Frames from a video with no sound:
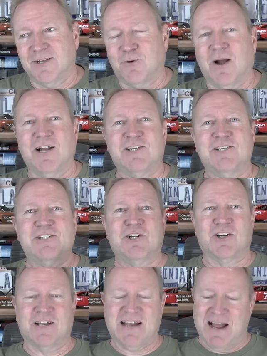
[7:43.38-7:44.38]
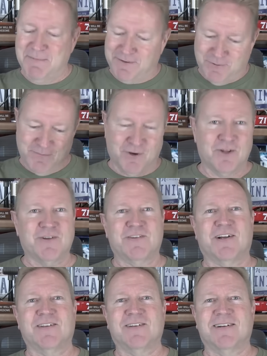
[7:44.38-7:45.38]
Questions or comments, put them below this.
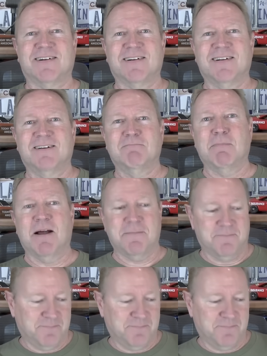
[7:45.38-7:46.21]
Talk to you later. Bye bye.